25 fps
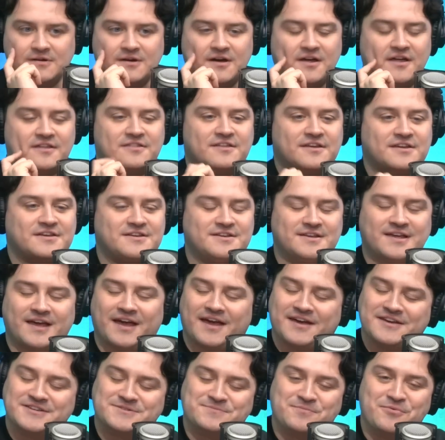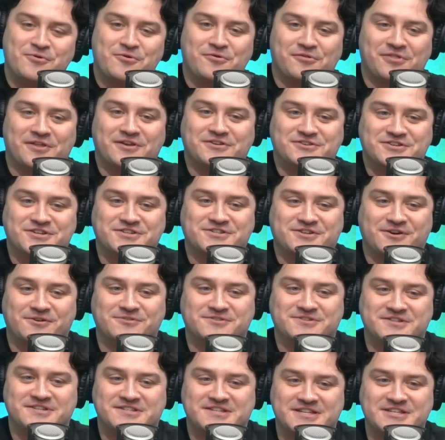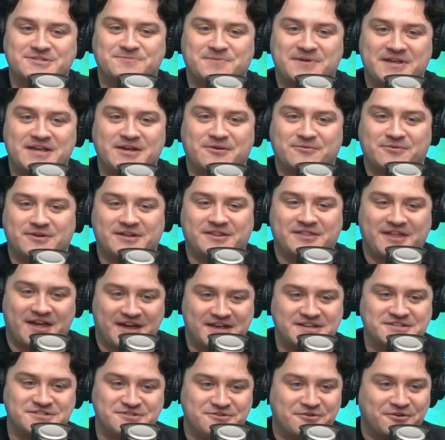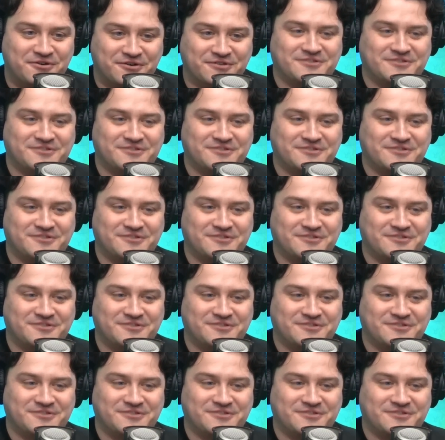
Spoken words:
Also, he's more than just goals and assists, but equally that is not